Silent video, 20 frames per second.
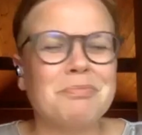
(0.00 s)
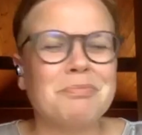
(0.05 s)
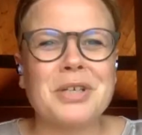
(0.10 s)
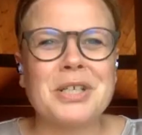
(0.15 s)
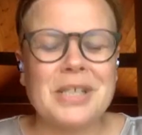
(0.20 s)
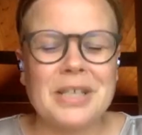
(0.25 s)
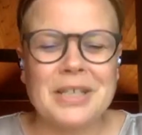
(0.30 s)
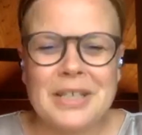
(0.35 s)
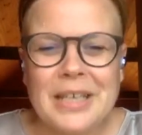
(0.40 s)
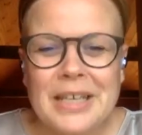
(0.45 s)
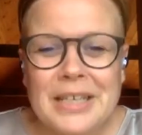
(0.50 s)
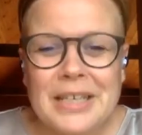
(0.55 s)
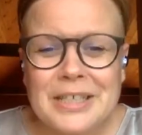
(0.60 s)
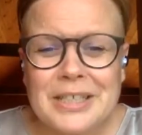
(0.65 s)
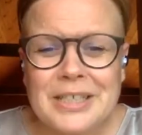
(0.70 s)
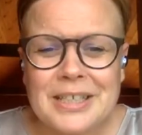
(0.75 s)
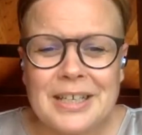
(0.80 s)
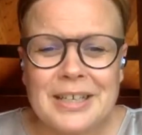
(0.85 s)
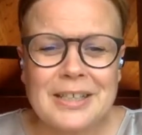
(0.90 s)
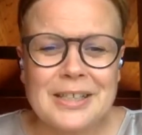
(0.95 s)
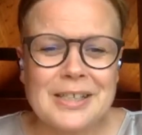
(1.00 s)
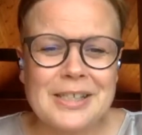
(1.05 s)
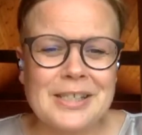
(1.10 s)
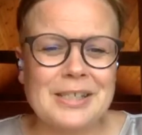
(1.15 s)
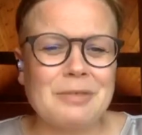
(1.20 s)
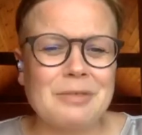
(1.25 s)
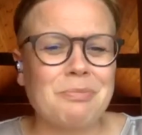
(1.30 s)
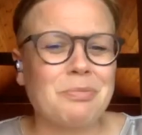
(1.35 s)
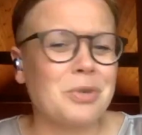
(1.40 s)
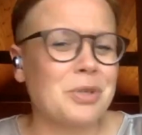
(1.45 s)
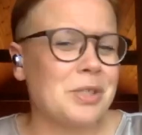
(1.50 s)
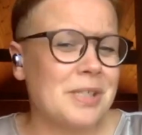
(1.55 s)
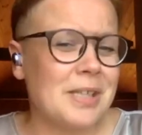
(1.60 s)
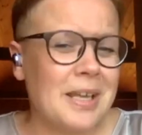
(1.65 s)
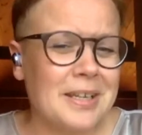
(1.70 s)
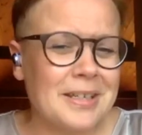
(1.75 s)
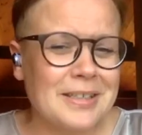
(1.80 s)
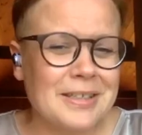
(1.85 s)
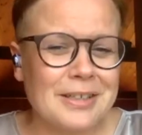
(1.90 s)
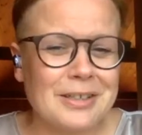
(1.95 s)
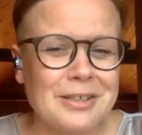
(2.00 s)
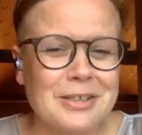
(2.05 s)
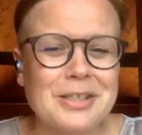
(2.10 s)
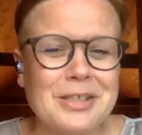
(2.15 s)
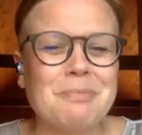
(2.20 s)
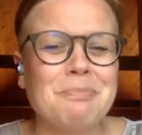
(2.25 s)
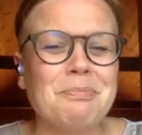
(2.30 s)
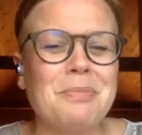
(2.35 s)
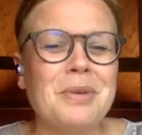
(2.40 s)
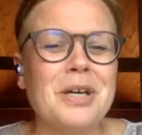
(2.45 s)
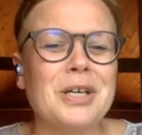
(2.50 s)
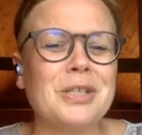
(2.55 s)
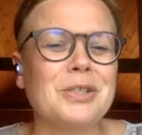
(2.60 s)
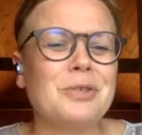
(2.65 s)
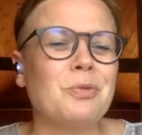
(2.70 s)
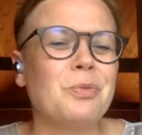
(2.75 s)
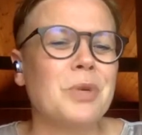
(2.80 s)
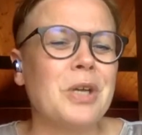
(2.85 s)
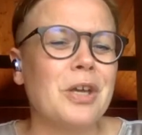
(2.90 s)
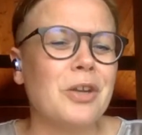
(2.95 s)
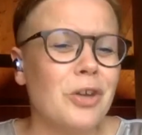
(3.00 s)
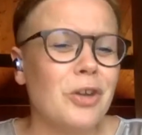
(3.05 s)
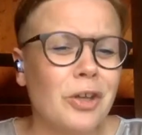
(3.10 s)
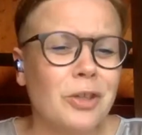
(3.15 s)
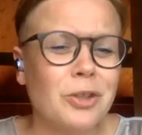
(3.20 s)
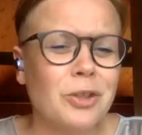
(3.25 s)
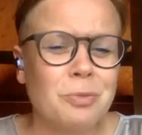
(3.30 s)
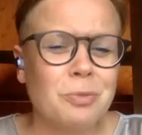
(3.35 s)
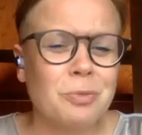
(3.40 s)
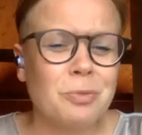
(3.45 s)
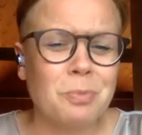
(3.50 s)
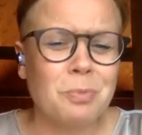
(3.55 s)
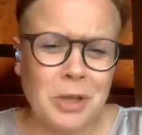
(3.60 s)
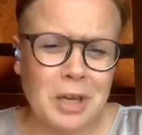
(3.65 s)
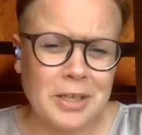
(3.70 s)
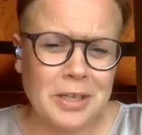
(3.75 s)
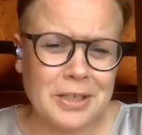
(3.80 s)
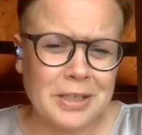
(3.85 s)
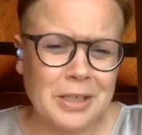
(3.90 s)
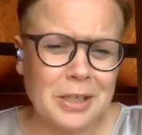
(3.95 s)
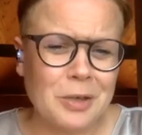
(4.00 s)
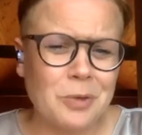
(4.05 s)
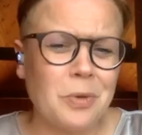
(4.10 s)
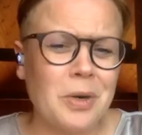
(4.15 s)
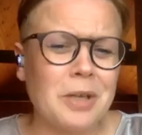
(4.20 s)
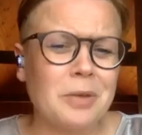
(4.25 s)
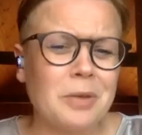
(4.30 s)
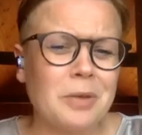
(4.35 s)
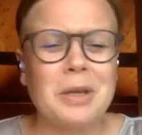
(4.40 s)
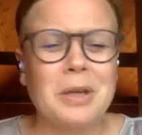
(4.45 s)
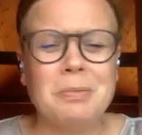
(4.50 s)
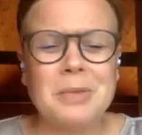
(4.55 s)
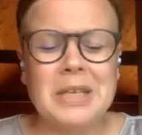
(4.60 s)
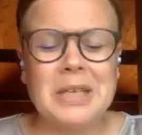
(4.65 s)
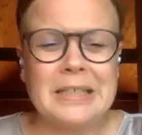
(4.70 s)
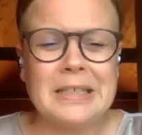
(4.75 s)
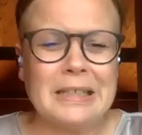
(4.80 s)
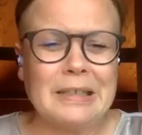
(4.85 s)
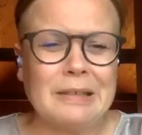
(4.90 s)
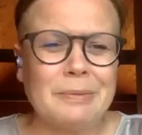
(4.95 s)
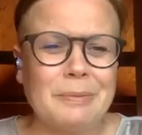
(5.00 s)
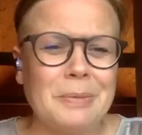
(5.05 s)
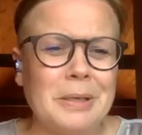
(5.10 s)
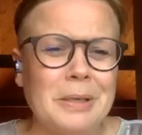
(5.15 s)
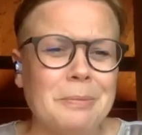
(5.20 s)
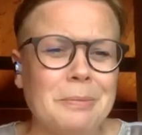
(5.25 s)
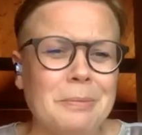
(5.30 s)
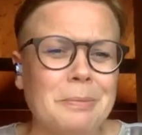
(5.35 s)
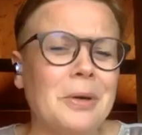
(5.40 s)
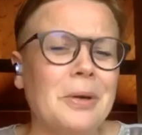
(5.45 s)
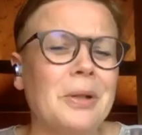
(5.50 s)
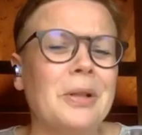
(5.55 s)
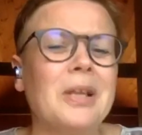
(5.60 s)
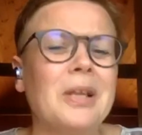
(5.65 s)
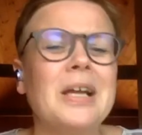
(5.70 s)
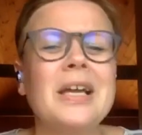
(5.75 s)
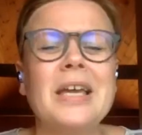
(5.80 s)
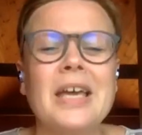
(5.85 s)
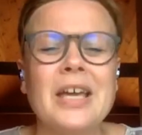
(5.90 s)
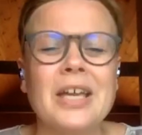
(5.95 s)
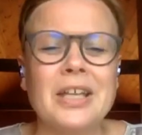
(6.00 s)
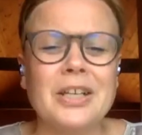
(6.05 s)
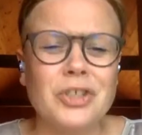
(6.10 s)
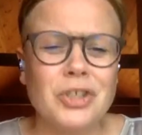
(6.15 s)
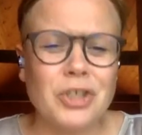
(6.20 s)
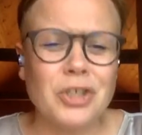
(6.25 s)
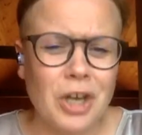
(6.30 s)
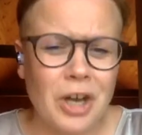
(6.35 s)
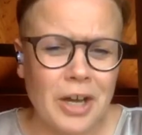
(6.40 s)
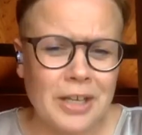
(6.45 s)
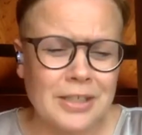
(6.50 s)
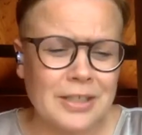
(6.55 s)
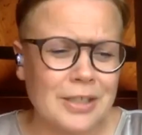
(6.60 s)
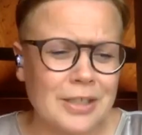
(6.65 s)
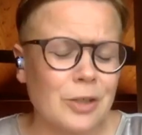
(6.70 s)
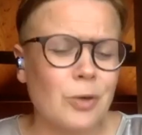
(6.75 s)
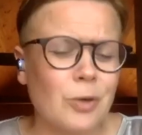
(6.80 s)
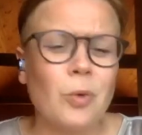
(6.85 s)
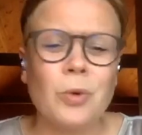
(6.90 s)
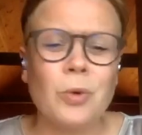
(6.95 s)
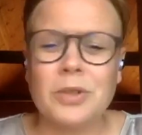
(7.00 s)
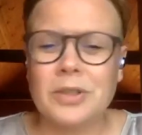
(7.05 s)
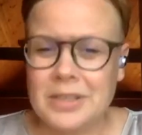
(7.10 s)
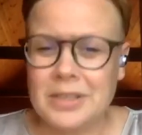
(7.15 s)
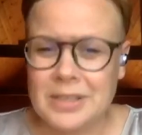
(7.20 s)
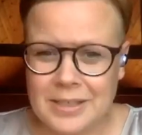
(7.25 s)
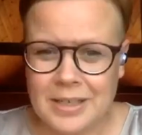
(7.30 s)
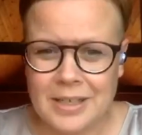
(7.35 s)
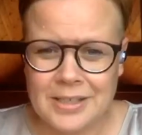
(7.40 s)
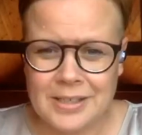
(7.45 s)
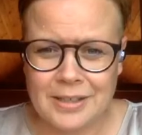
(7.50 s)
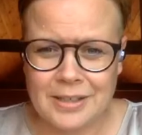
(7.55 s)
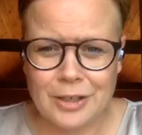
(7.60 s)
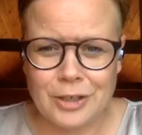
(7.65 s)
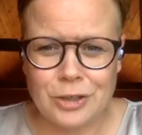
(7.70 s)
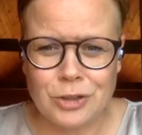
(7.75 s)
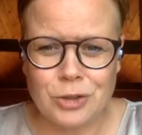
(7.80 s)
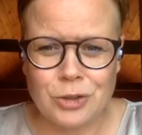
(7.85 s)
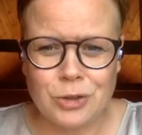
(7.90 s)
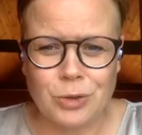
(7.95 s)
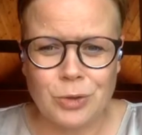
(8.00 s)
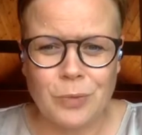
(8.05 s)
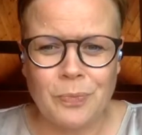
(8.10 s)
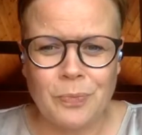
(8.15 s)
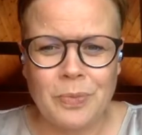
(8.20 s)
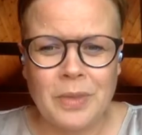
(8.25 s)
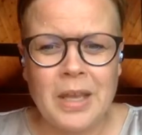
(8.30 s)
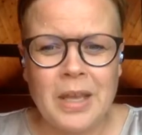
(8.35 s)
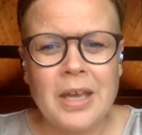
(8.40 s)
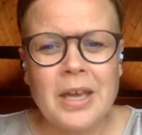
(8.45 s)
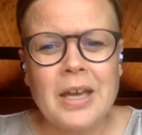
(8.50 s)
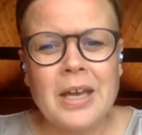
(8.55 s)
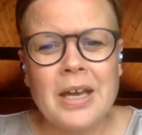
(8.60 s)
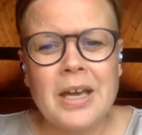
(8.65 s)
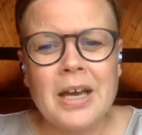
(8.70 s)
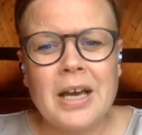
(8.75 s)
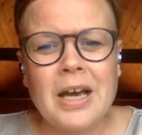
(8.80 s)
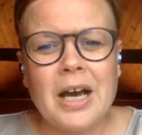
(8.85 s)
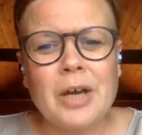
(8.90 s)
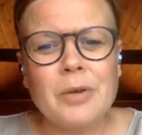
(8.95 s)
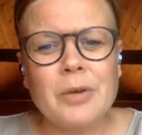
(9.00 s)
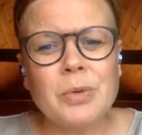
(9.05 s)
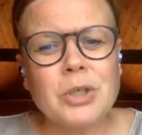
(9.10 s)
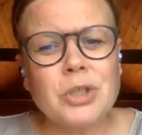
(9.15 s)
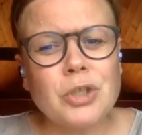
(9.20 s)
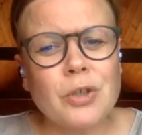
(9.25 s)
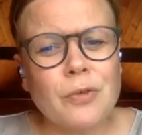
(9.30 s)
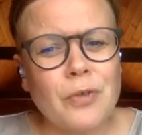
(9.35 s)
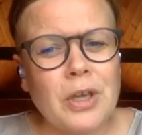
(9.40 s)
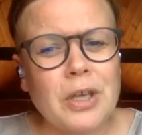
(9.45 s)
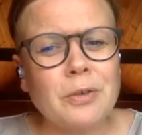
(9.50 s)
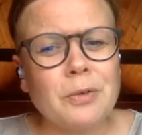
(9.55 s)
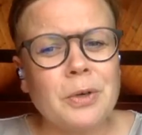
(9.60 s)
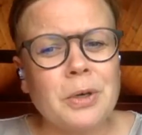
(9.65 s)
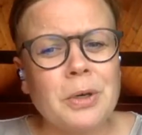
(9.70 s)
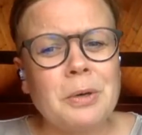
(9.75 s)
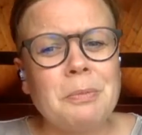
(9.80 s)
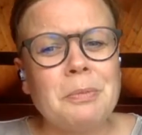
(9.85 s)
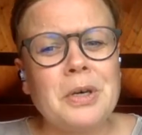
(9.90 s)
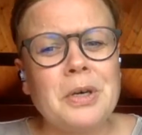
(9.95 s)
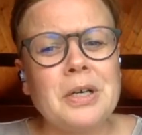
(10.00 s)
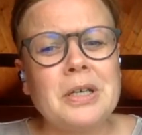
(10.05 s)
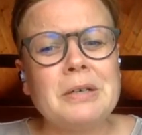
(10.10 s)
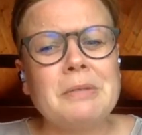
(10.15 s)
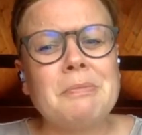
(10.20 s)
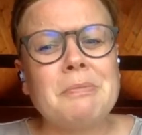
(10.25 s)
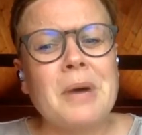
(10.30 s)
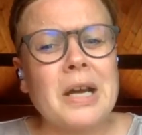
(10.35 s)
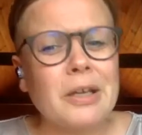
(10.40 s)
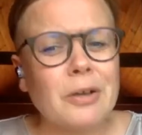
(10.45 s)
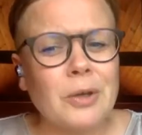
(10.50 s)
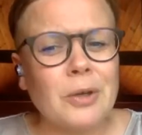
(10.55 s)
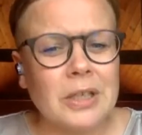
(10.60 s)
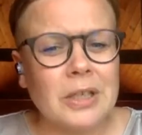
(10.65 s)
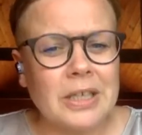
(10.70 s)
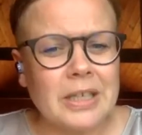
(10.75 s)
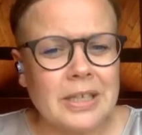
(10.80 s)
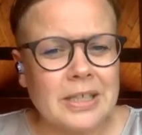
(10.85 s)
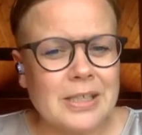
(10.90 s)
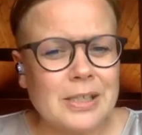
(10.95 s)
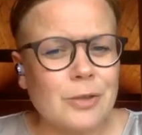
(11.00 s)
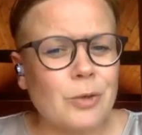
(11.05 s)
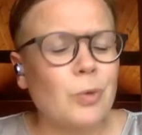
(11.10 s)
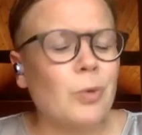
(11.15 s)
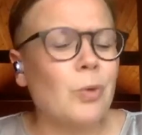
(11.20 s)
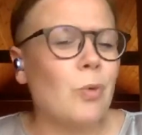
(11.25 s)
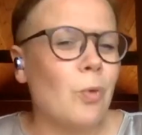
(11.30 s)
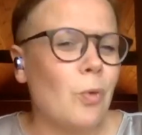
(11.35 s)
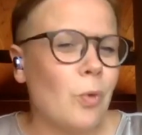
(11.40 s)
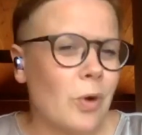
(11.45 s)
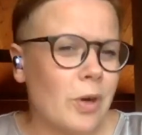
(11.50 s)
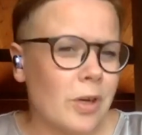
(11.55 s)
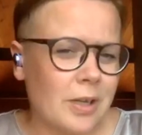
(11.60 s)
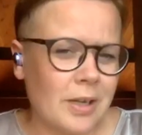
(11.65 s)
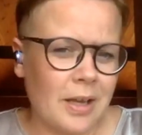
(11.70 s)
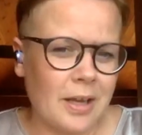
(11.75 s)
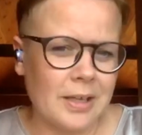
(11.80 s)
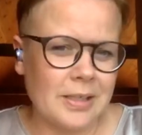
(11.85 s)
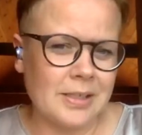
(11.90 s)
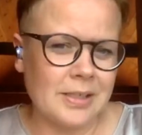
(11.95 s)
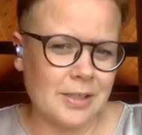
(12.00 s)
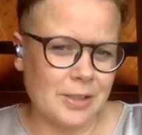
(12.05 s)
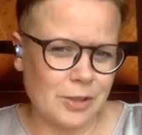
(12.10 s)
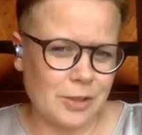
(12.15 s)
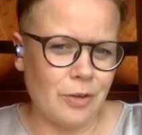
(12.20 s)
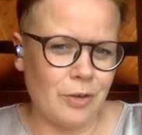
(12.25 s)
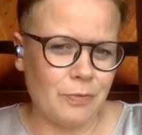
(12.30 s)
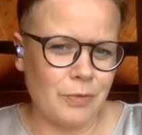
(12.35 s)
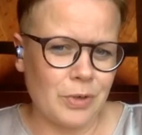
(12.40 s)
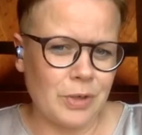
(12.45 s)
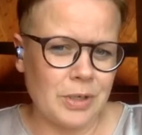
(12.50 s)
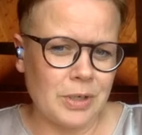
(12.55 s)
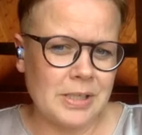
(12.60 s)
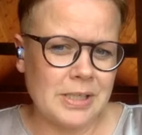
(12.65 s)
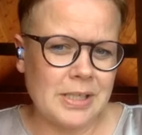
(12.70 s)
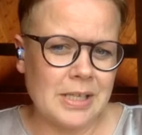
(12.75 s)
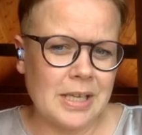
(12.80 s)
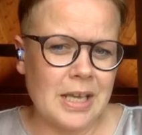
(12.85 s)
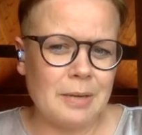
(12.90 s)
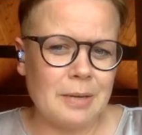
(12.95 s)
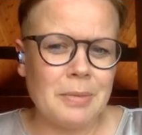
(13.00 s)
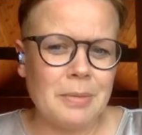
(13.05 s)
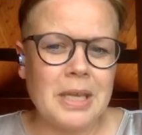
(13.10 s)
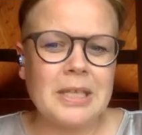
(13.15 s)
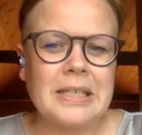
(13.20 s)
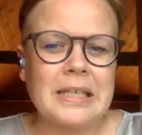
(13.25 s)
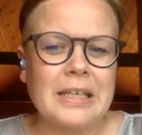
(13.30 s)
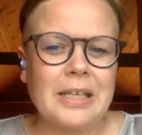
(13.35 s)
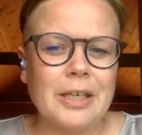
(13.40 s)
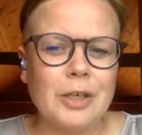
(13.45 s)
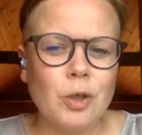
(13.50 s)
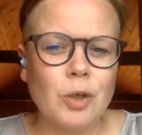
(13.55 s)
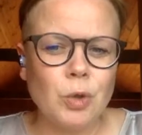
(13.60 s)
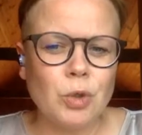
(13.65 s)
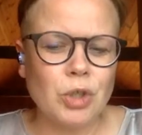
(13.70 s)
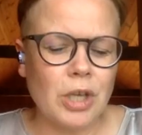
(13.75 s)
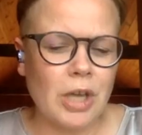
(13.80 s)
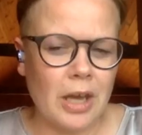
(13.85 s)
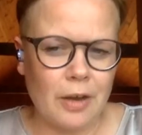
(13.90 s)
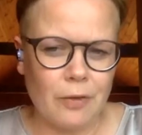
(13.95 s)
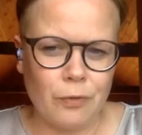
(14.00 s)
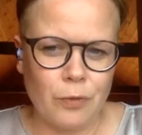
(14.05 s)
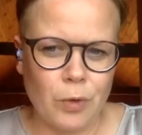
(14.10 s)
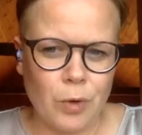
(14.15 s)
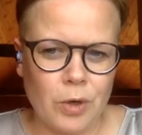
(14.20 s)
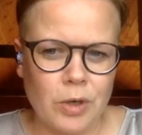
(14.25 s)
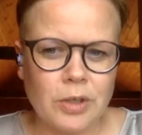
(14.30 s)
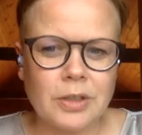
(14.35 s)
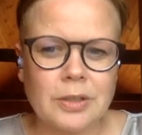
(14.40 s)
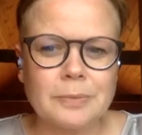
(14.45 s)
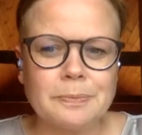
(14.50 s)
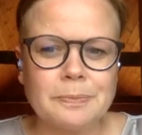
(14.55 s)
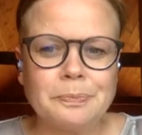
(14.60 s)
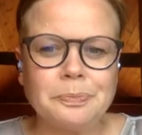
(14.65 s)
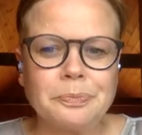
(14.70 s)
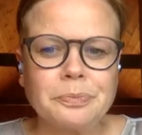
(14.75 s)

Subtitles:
presentations, presenters, but we are not forgetting when we're meeting people and chatting or discussing issue. I wish to thank my colleagues who organized this conference and made a huge effort